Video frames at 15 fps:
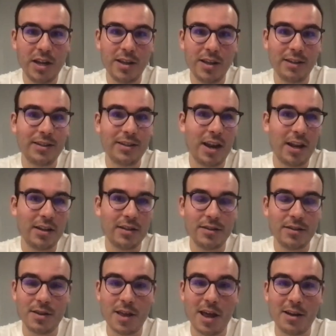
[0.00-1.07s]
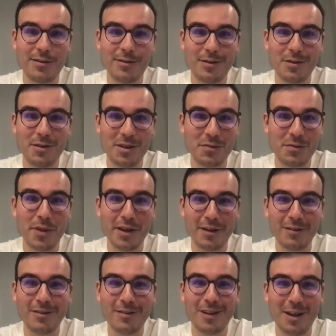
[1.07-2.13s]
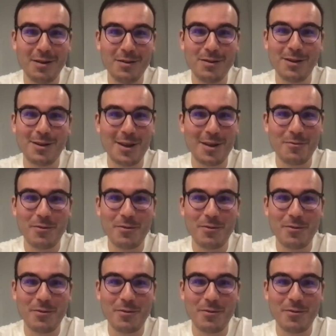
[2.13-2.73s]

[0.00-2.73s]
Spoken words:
that tell us that this makes sense and that